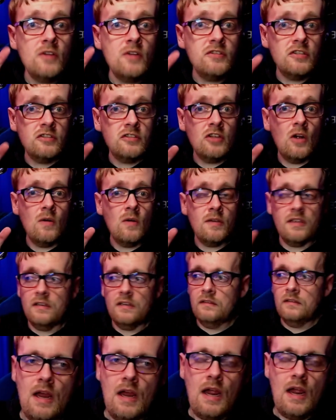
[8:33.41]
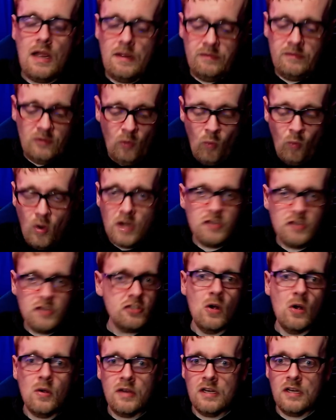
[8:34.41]
What's a token? Uh, one
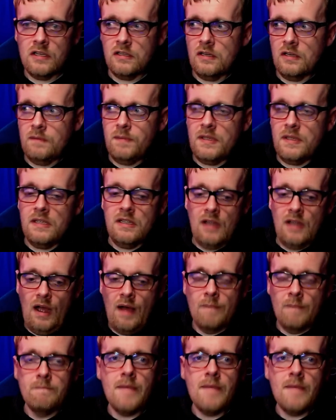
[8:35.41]
token could be a